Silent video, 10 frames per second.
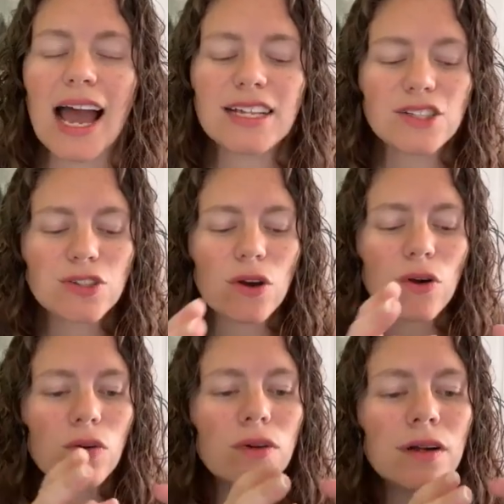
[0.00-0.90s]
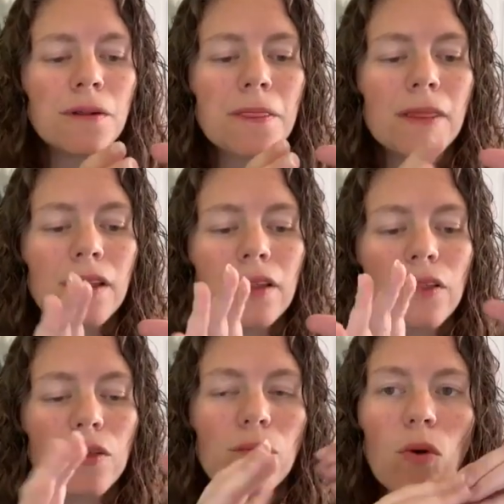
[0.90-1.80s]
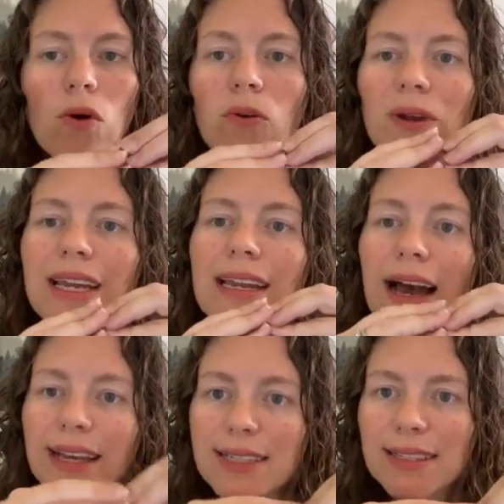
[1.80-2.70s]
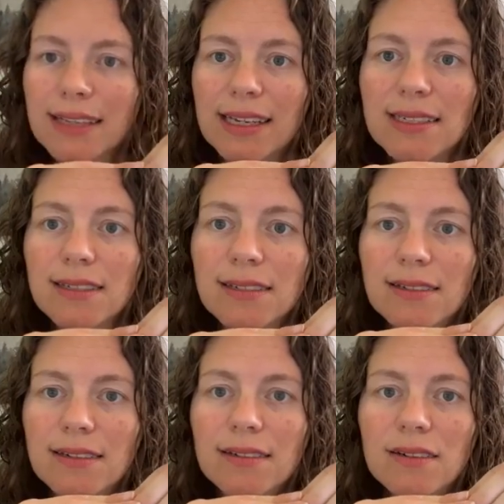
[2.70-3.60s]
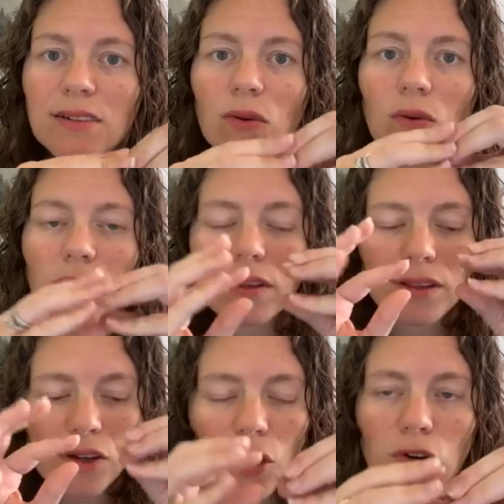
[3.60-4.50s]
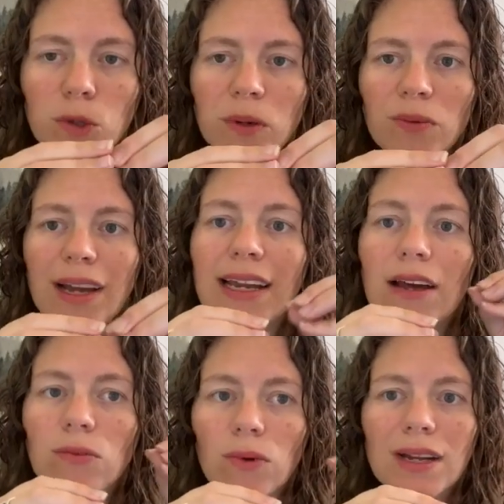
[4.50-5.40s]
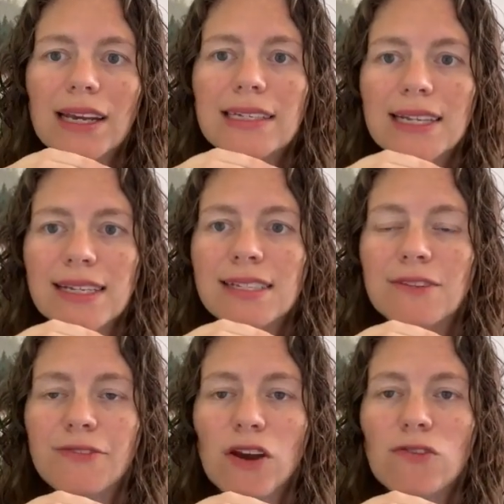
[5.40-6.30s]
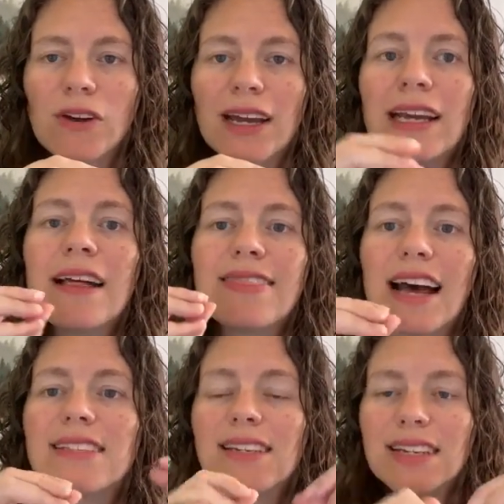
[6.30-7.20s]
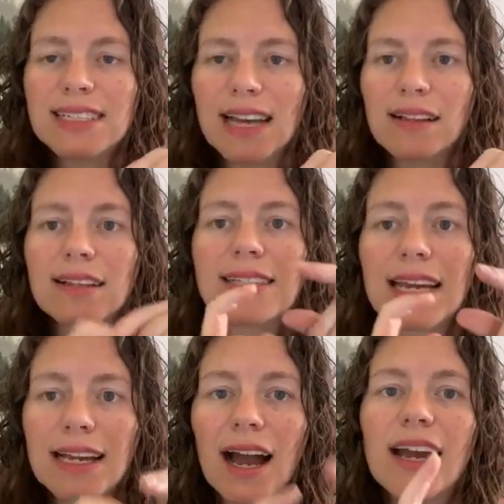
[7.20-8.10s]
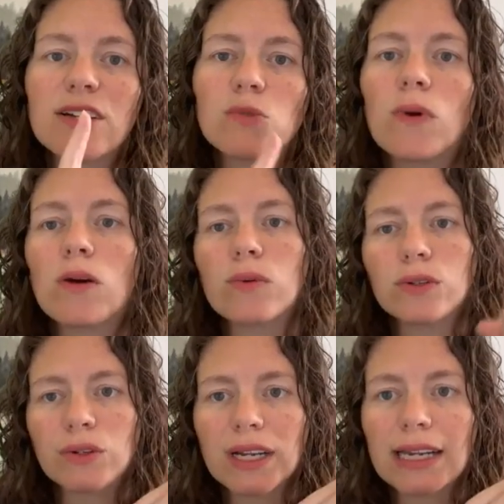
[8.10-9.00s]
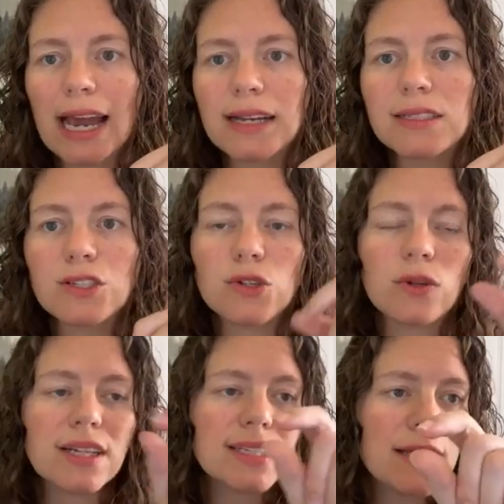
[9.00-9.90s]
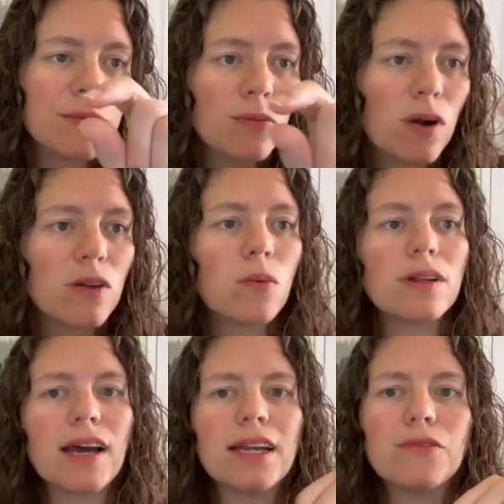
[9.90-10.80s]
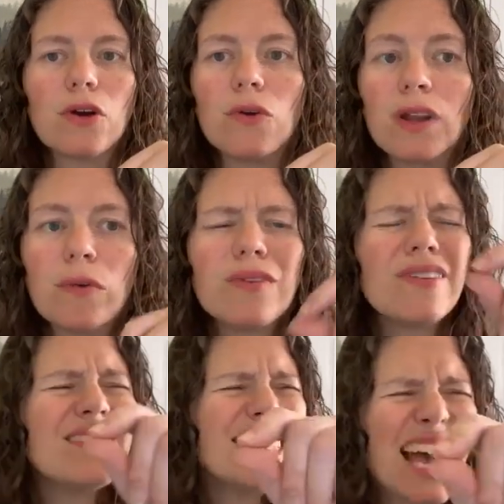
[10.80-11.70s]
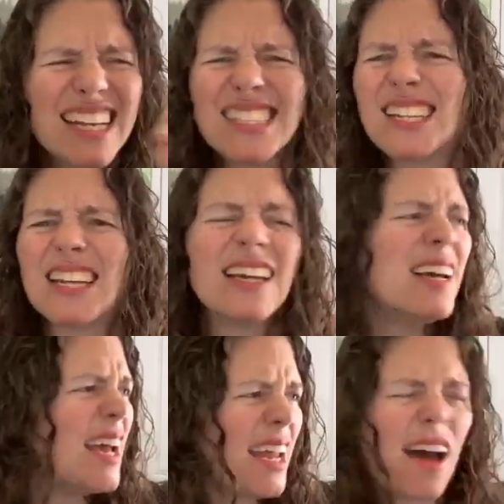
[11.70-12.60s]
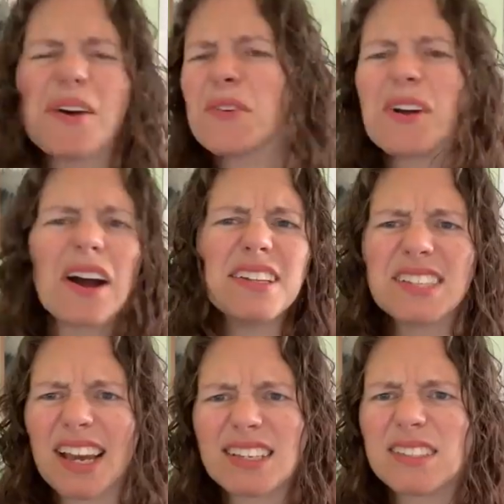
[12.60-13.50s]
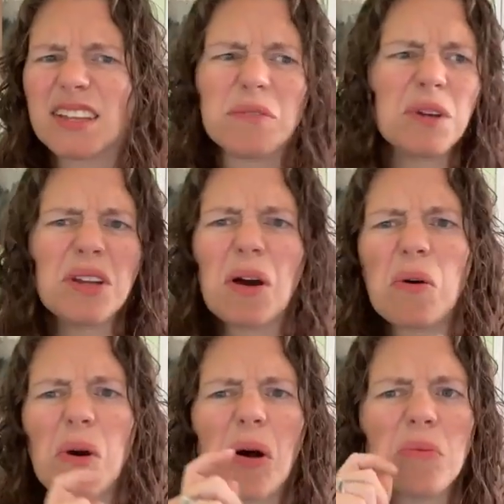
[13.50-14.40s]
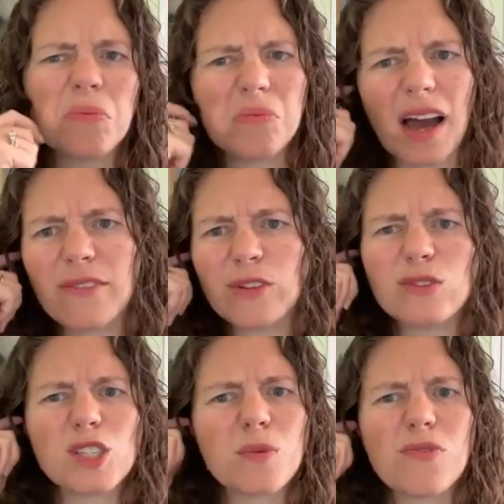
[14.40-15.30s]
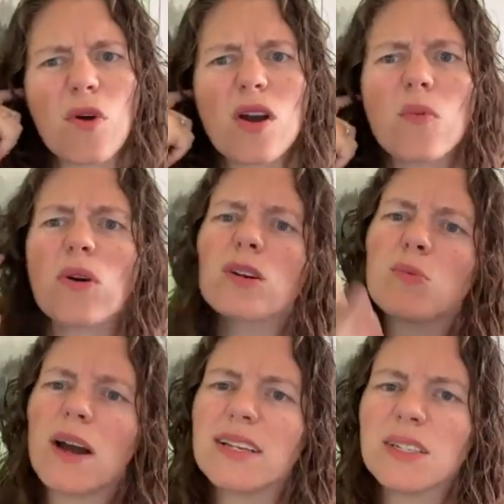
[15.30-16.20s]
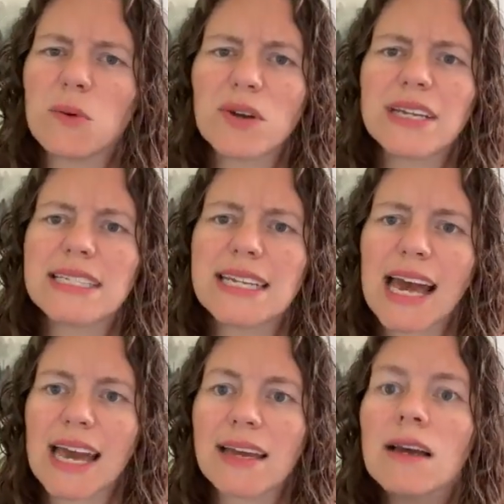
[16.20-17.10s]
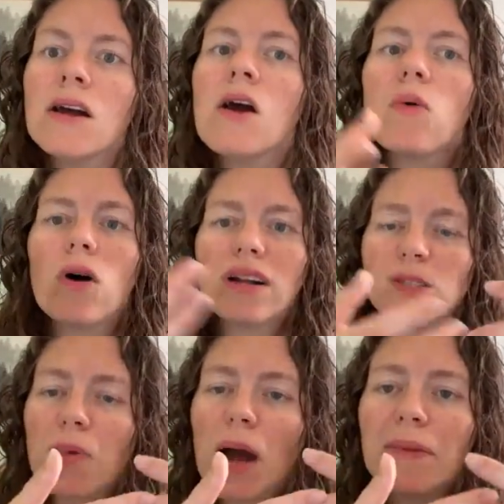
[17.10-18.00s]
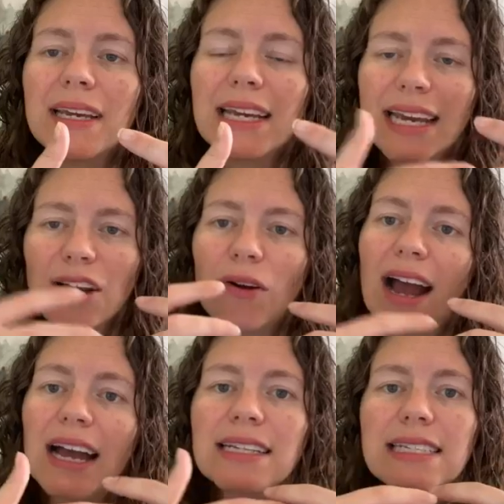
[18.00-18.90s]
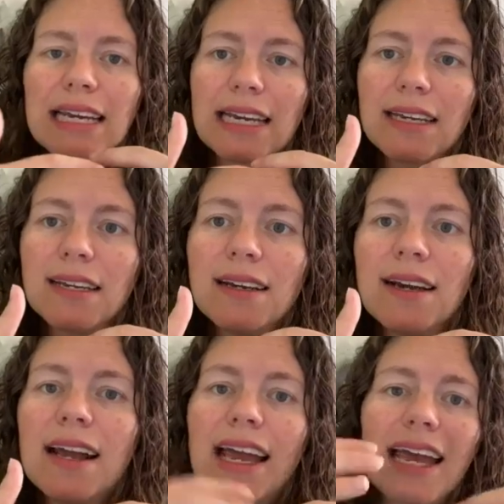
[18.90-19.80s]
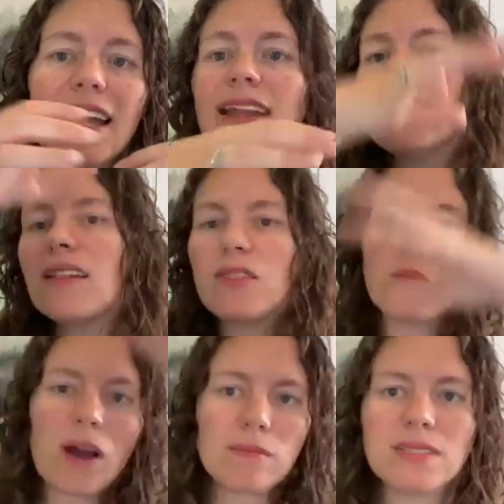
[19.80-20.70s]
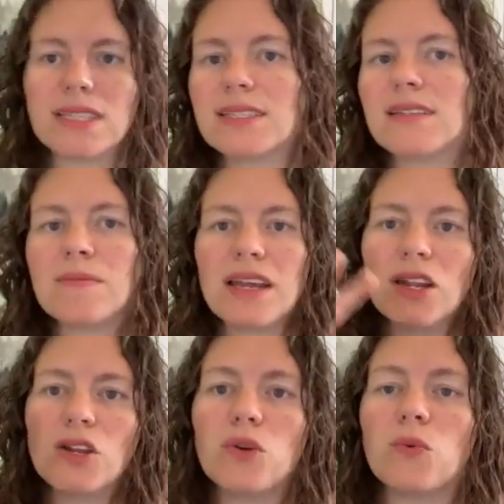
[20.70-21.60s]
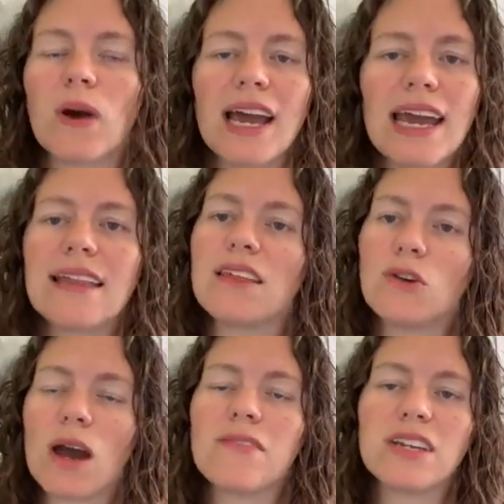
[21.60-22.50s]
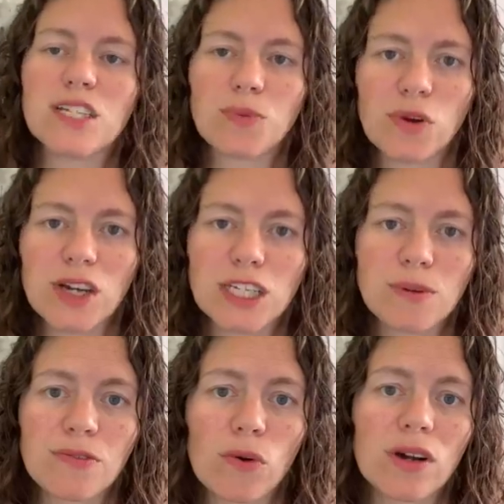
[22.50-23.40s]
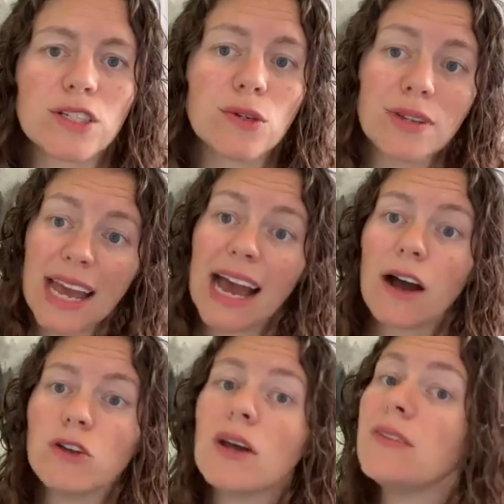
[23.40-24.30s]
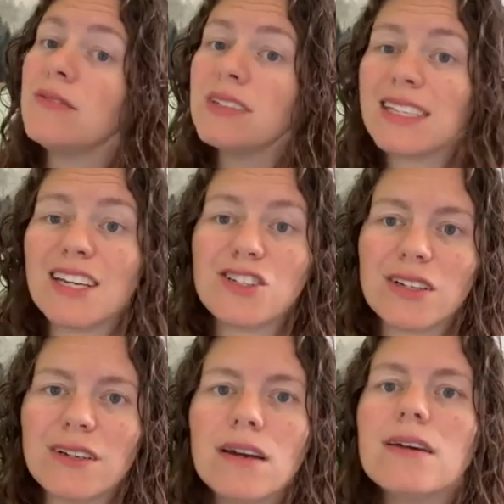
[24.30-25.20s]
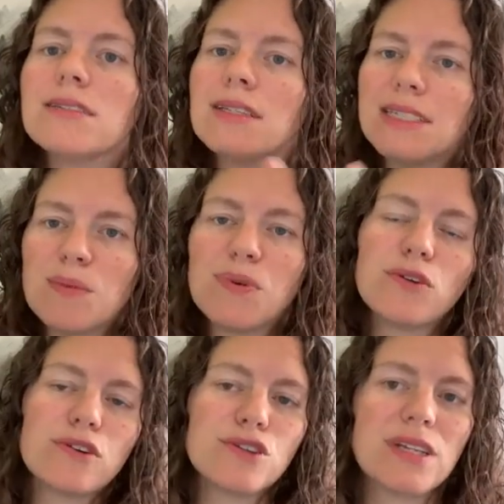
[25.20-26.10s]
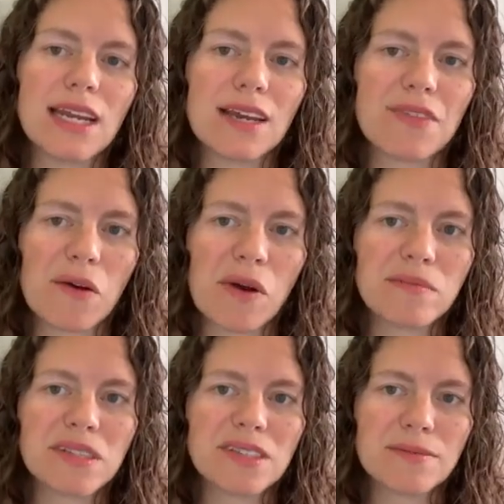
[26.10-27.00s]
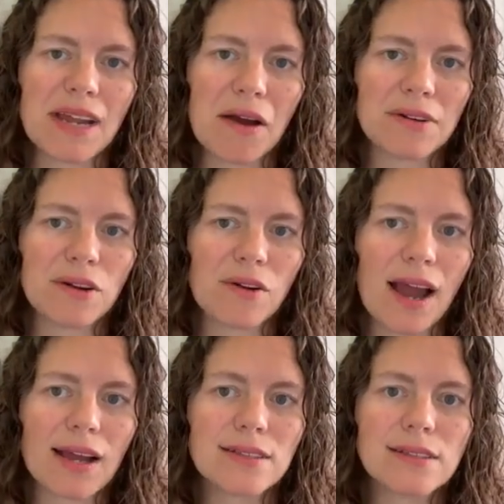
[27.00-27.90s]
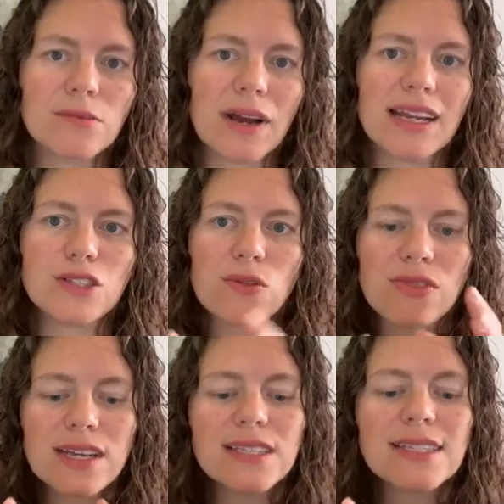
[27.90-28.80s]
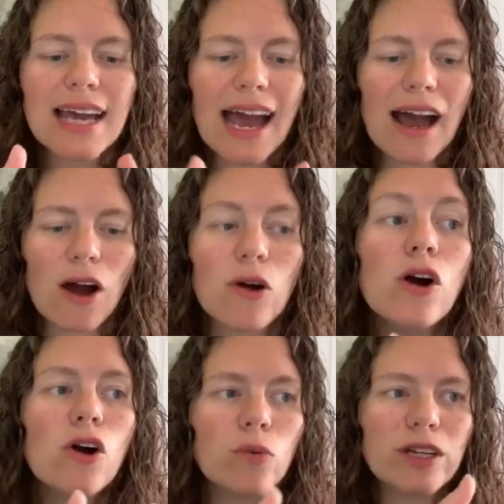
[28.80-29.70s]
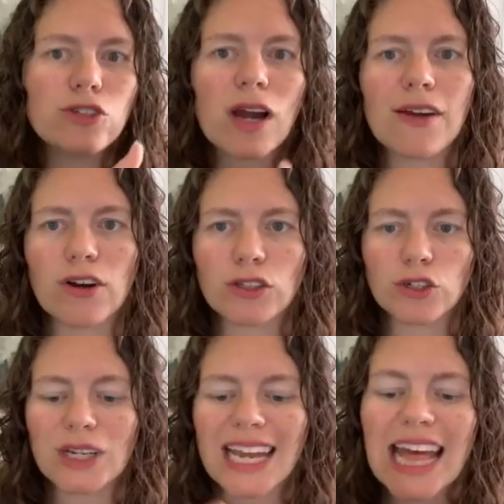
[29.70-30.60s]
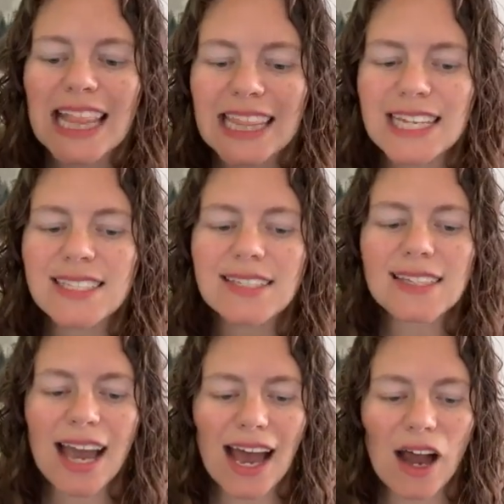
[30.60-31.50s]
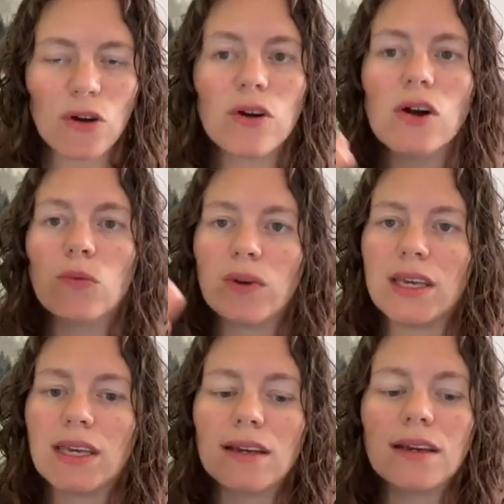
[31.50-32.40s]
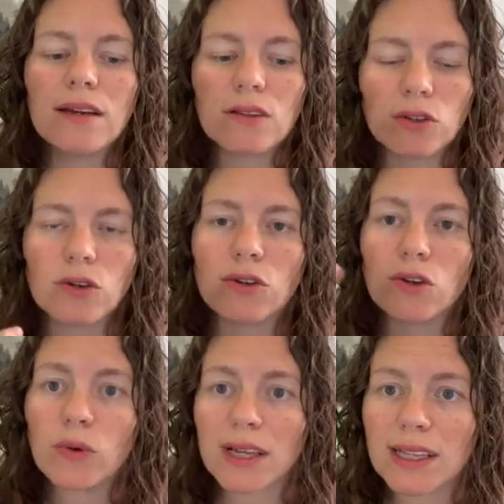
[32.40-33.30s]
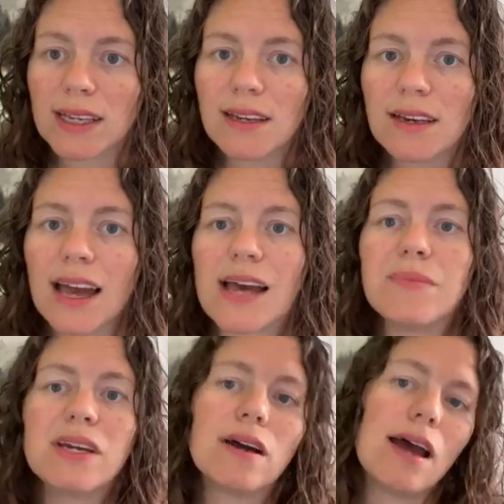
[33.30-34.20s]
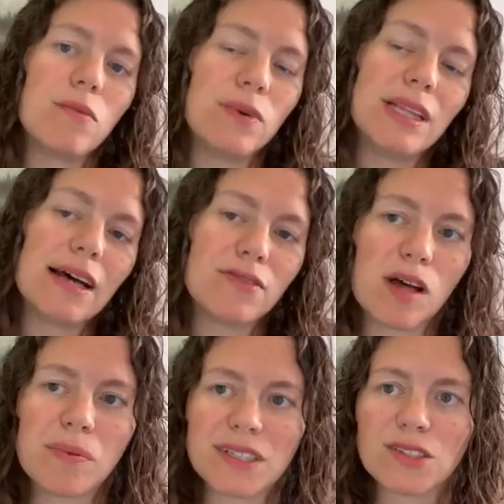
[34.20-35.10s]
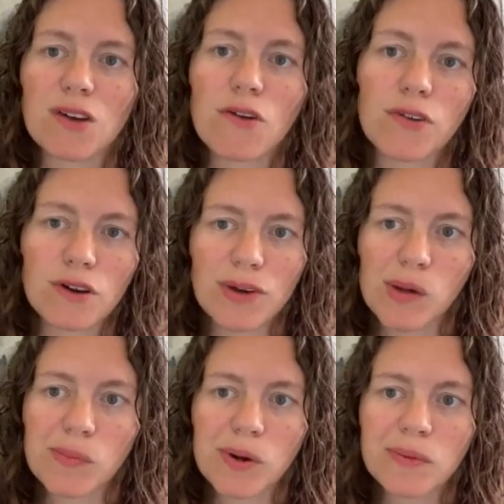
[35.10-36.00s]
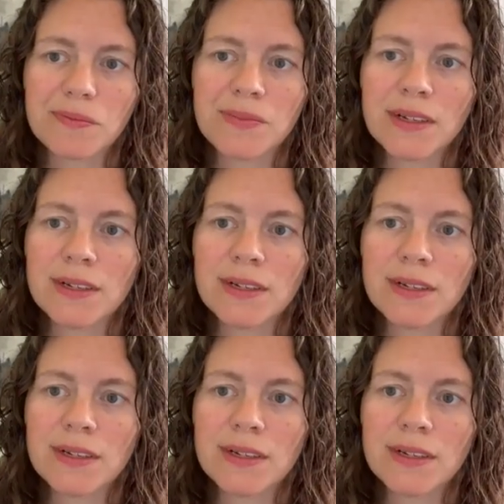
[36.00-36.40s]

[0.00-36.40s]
And so the more we can isolate the code that we write and run it and test it and verify it, that's going to tell us and guide us where we're learning next. So let's say we run one line of code and we've even tested it in other contexts and we know, oh, I've used this before, it works. Why isn't it working today? Well, it's probably interacting in the web system in a new way that you haven't experienced before. And so now you have an invitation to deepen your understanding of that web system and how it interacts, right? And so this is how we drive our learning. This is how we learn quickly and we level up as a software developer.